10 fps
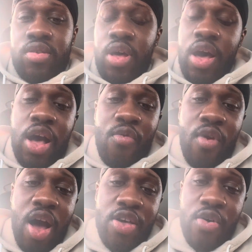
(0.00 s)
I got
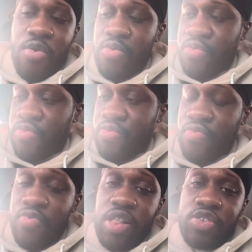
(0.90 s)
Rayo
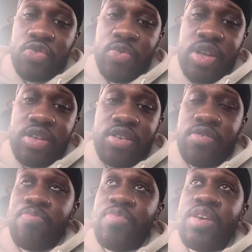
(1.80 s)
Valenzuela
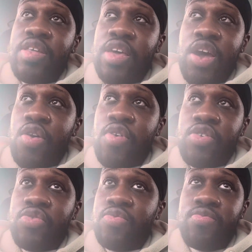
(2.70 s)
beating Gary
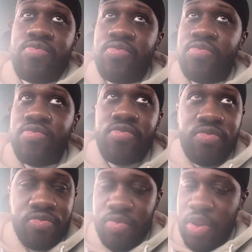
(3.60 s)
Russell.
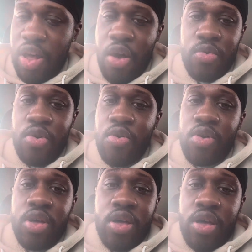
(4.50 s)
I don't know.
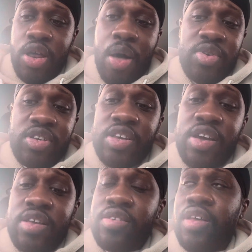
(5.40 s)
And I'm gonna say
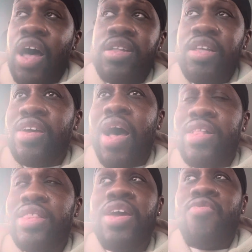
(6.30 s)
this. I think
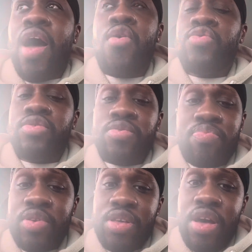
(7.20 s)
Rayo's
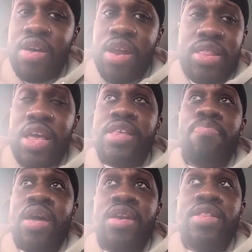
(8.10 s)
pretty good. I think he's
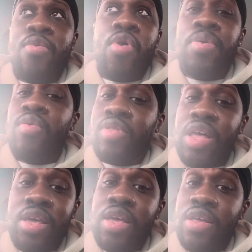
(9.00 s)
better than what people
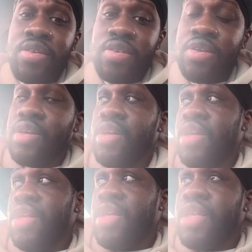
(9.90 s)
think he is.
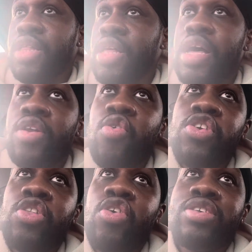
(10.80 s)
Yeah, I know he
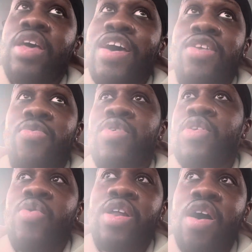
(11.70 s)
lost to Edwin
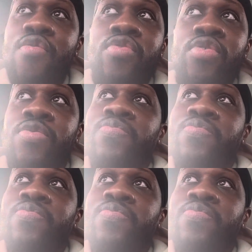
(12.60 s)
or whatever.